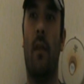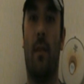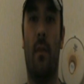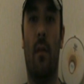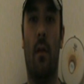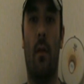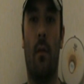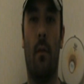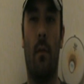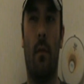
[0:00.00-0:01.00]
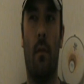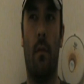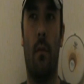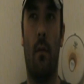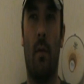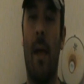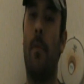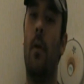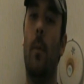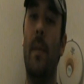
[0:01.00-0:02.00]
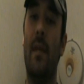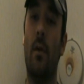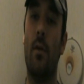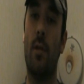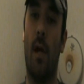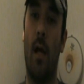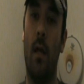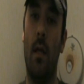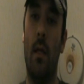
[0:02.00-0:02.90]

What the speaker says: like the Lapco Pico Shot.